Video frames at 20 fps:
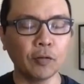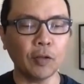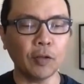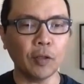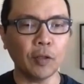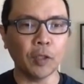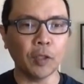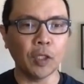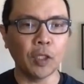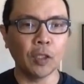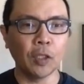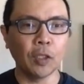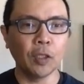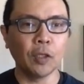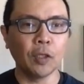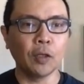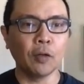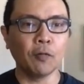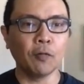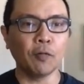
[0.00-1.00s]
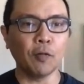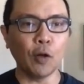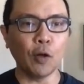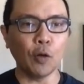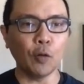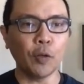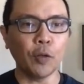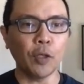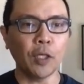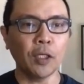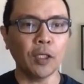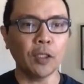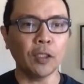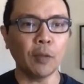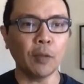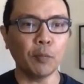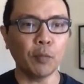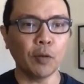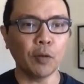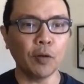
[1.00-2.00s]
uh, flowing,
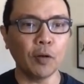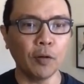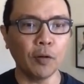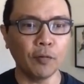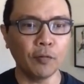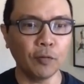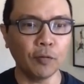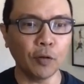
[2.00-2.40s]
number of